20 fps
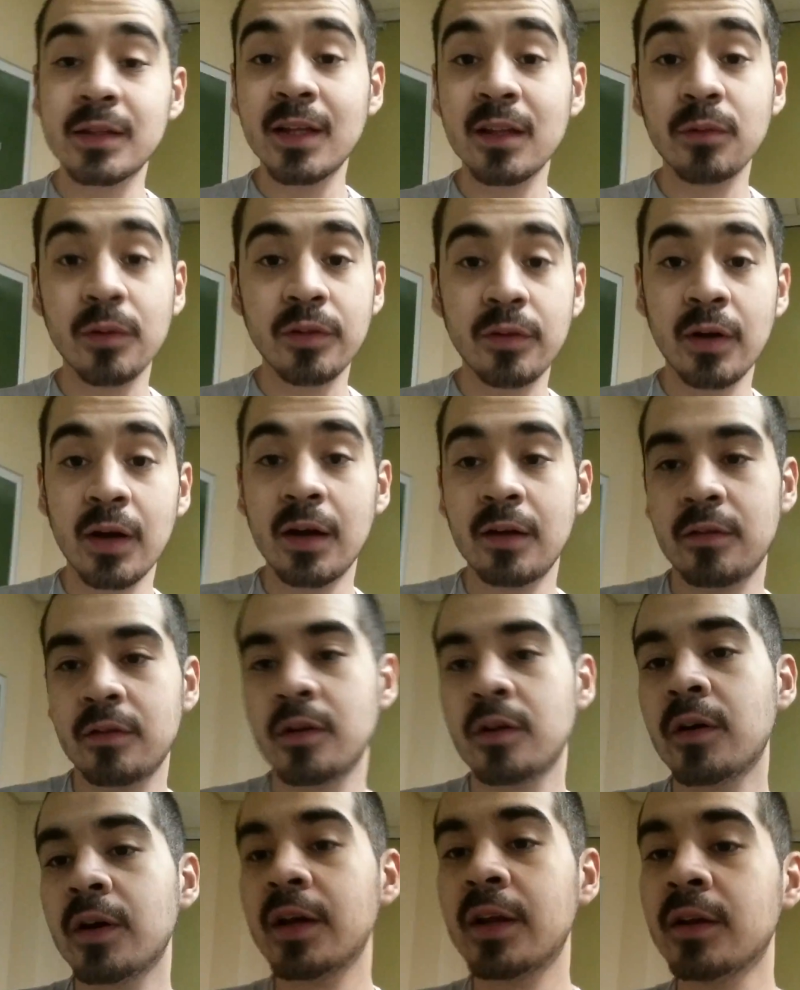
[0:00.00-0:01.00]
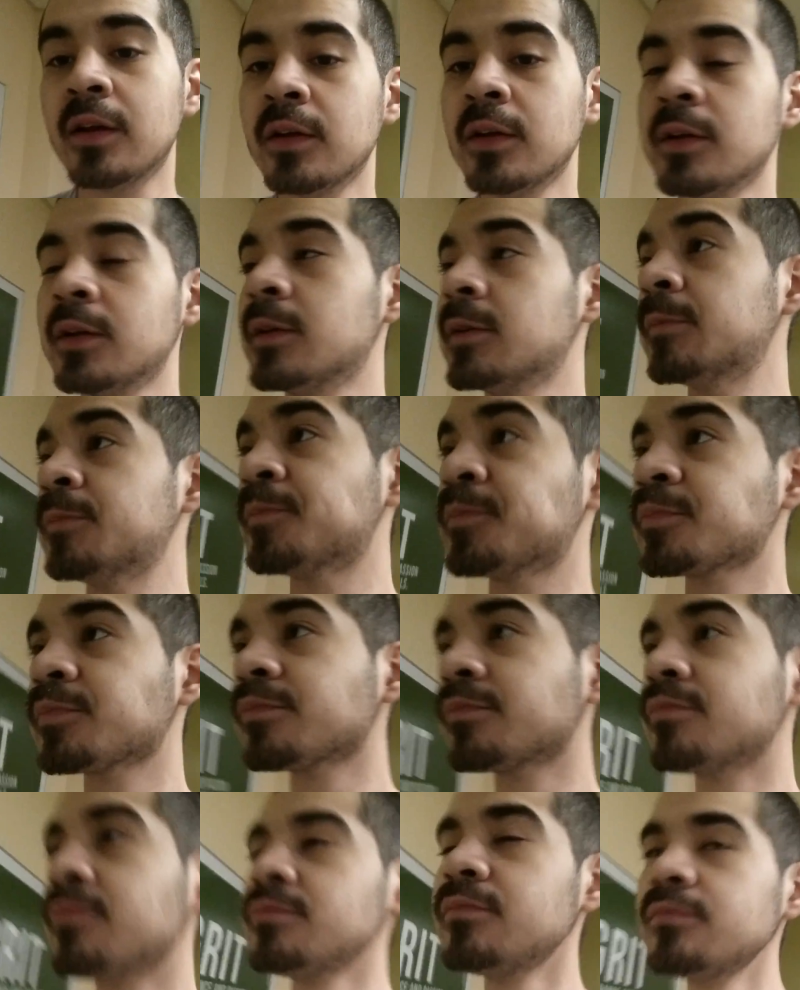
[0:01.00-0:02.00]
things with you guys, you know, and
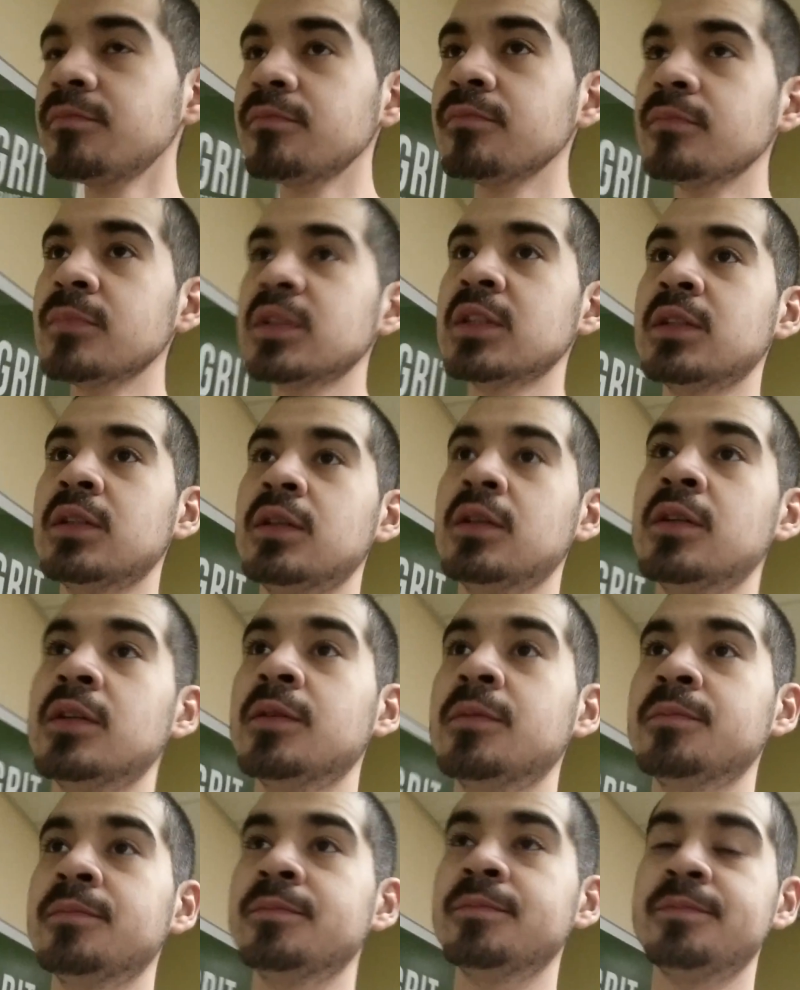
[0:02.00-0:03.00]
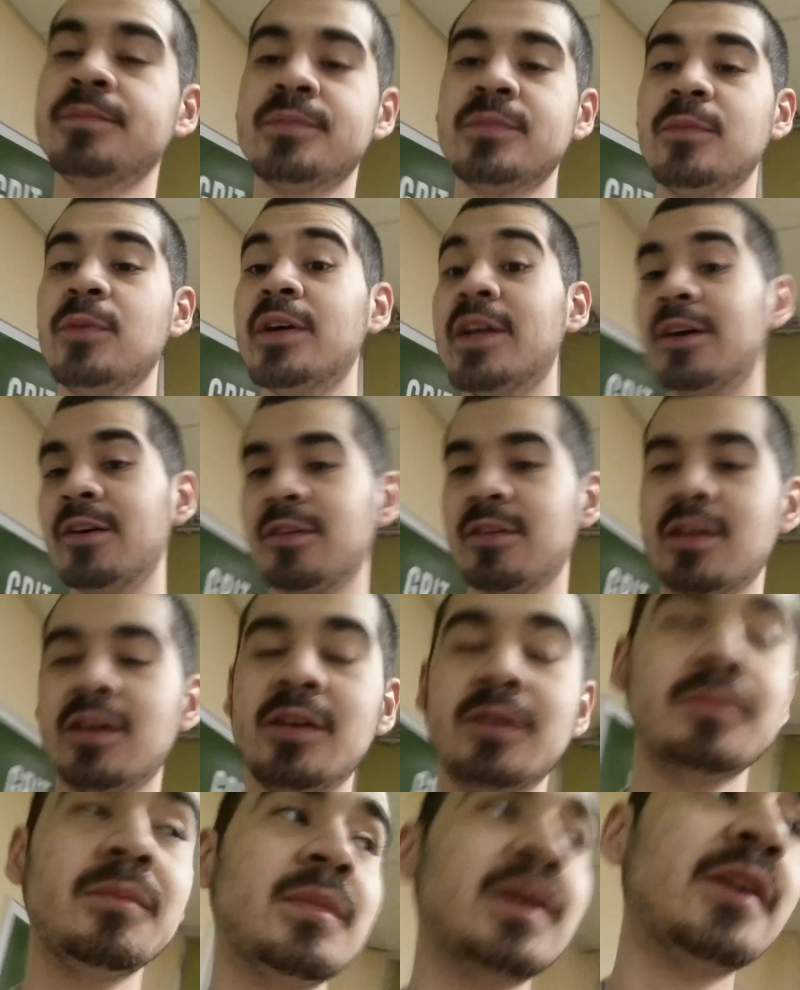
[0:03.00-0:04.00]
um what else,
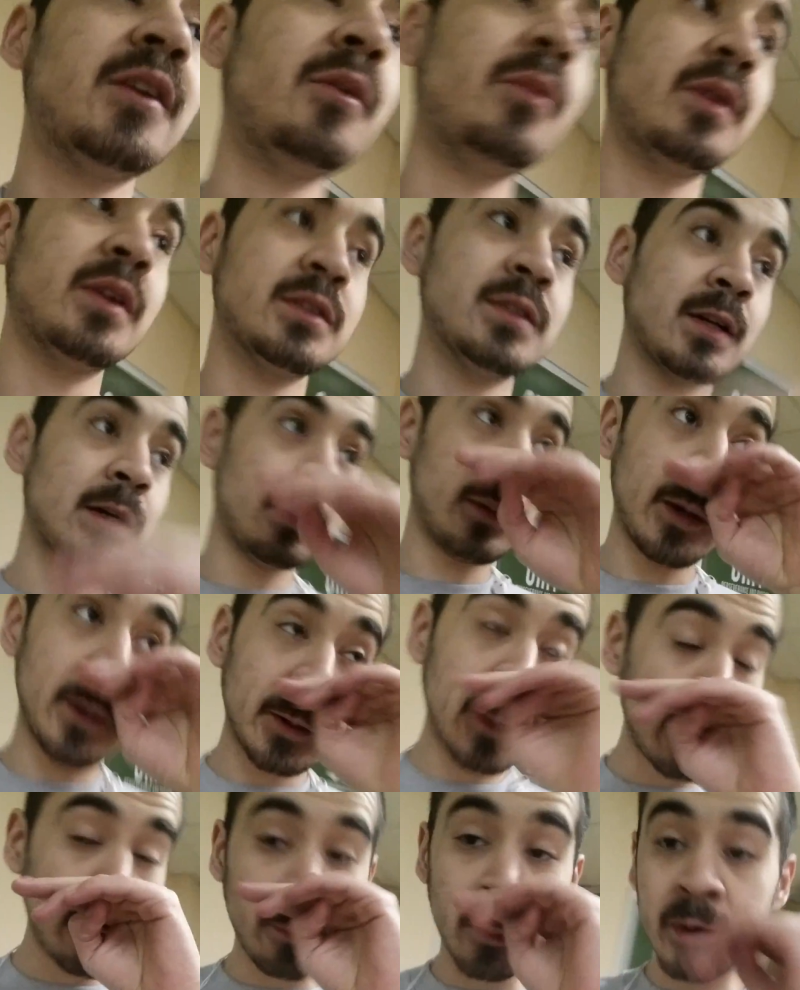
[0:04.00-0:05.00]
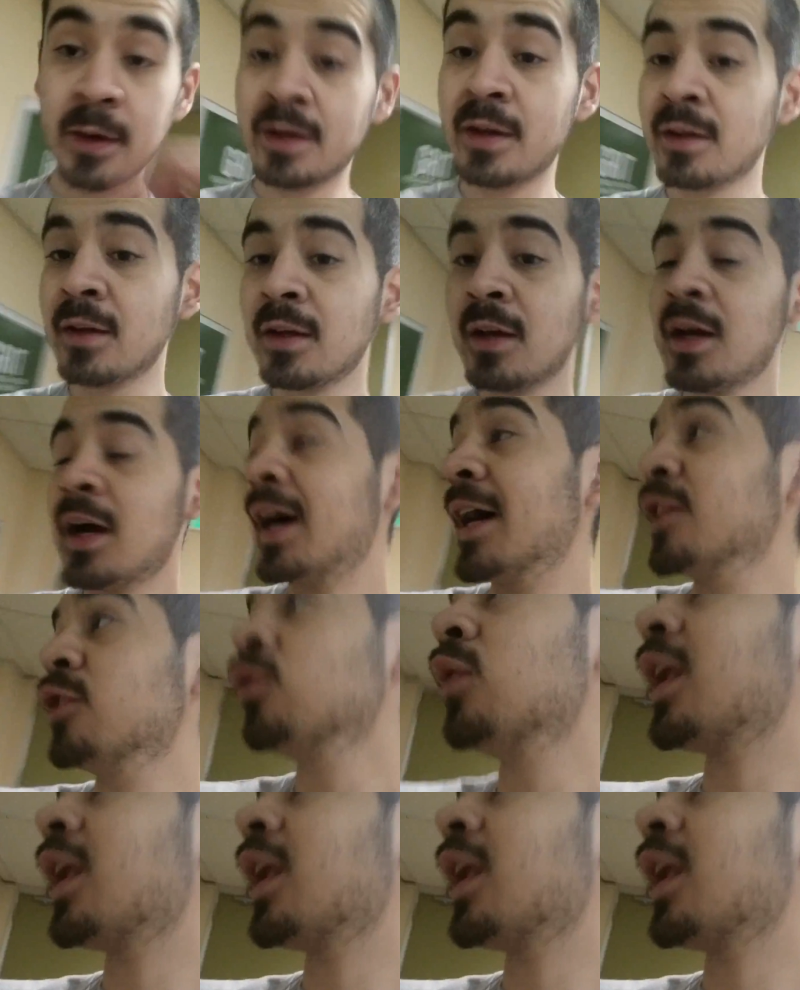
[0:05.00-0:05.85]
um I don't know what to talk about, you know, but I do